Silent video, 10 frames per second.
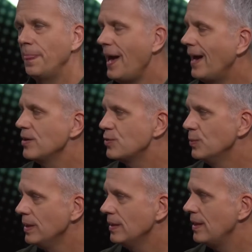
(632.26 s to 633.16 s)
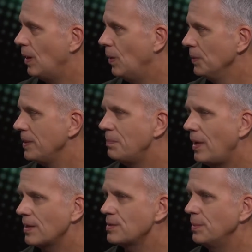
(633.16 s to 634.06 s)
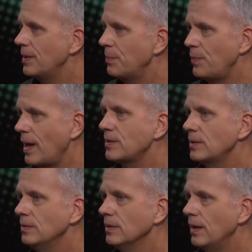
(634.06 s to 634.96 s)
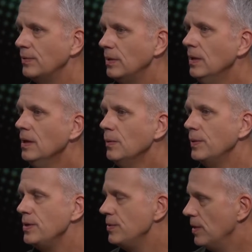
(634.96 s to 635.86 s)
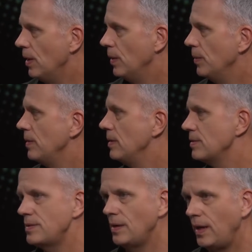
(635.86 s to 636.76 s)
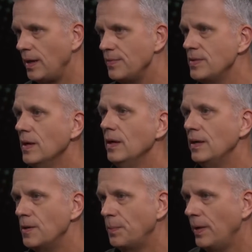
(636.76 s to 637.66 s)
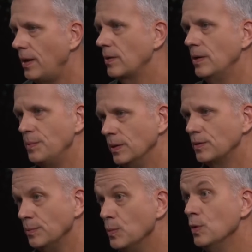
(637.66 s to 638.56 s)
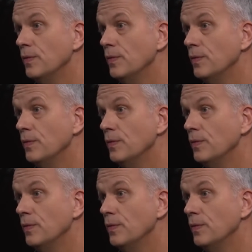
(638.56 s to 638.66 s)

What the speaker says: with Halo Infinite and Starfield. This game has done the Lord's work for Sony at this point.